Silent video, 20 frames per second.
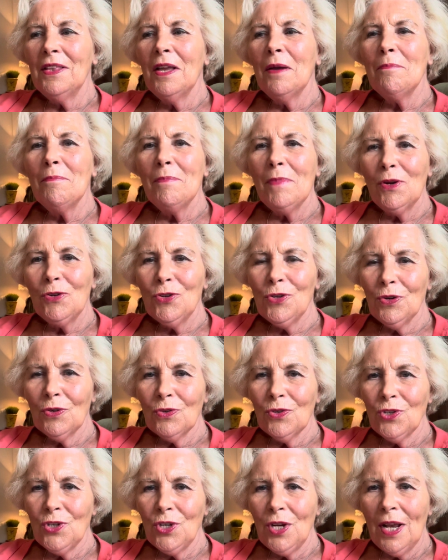emotional
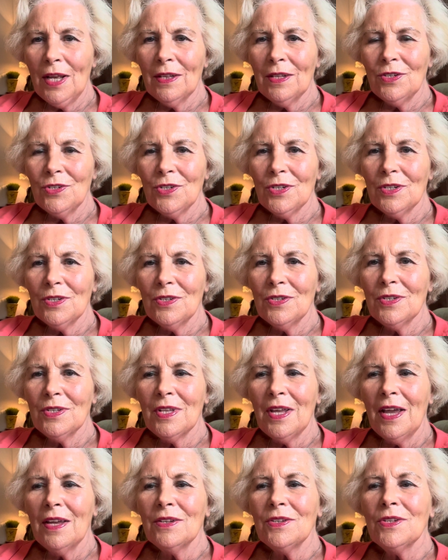challenges
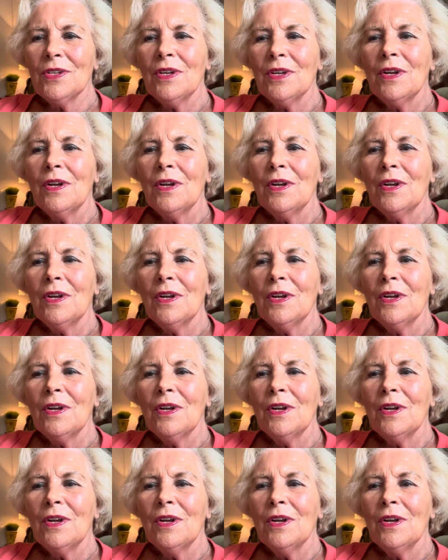that